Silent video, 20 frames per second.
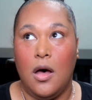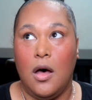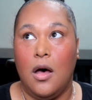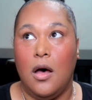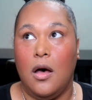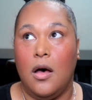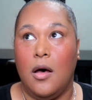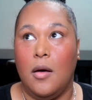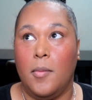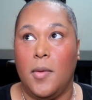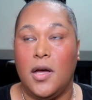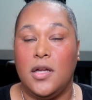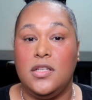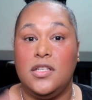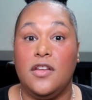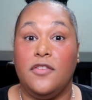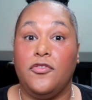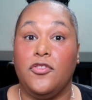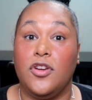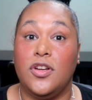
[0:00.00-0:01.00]

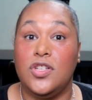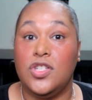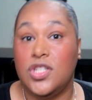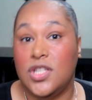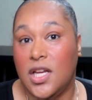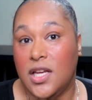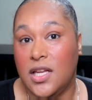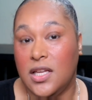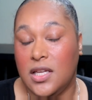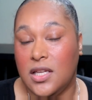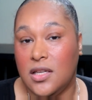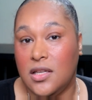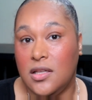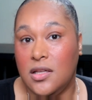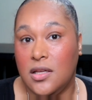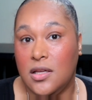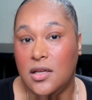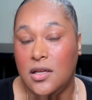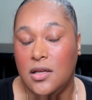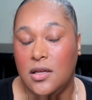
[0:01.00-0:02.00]

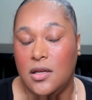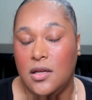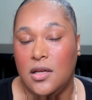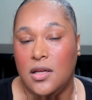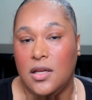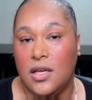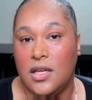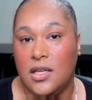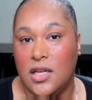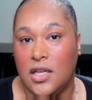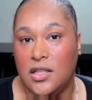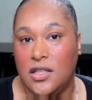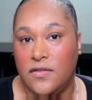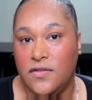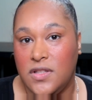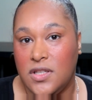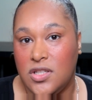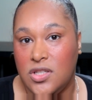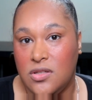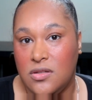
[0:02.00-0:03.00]
undifferentiated connective
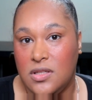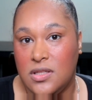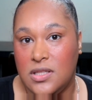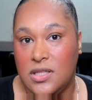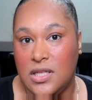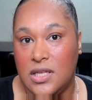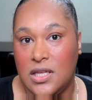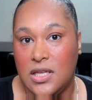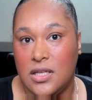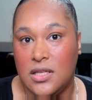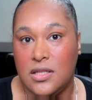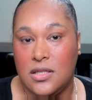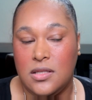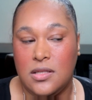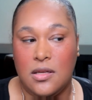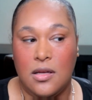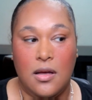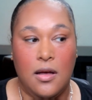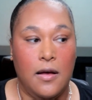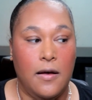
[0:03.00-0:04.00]
tissue disease,